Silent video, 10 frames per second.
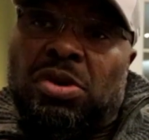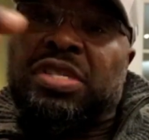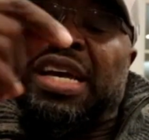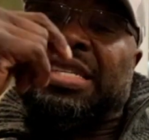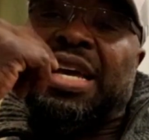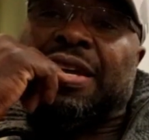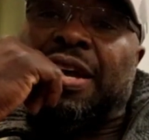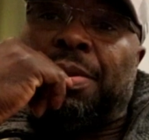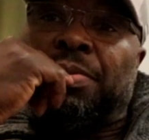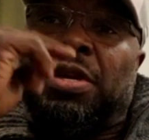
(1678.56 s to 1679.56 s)
knocked out
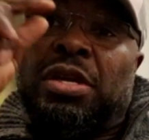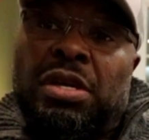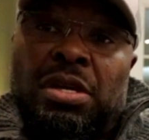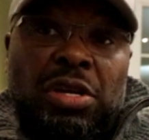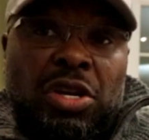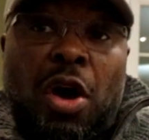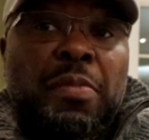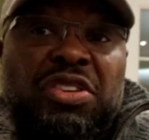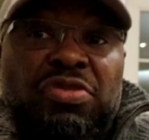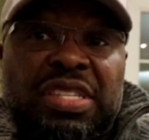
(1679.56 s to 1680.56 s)
Takam, the
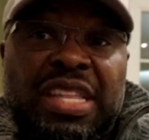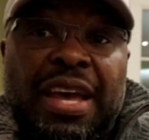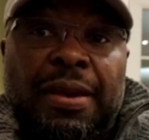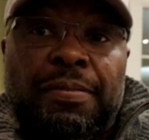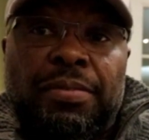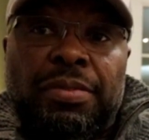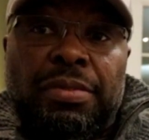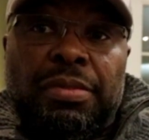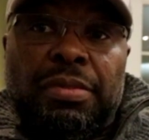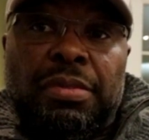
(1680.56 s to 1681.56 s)
commentary is there.
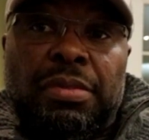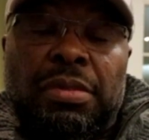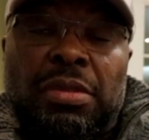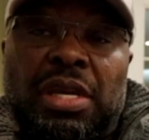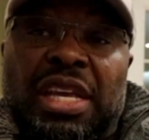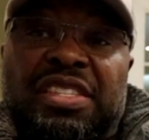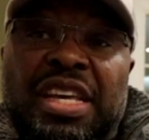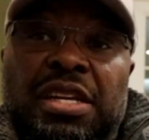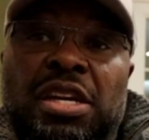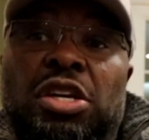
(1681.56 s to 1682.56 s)
He
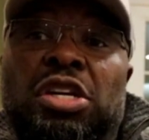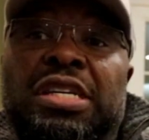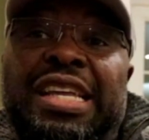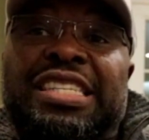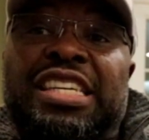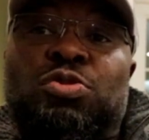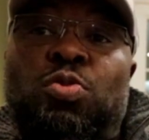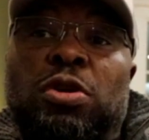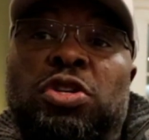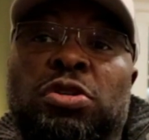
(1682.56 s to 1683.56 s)
said, this is
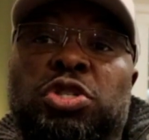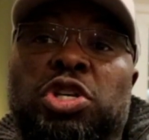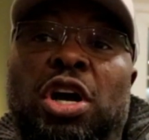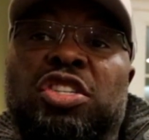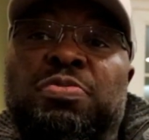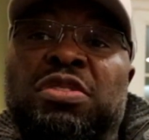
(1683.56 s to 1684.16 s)
what Don Charles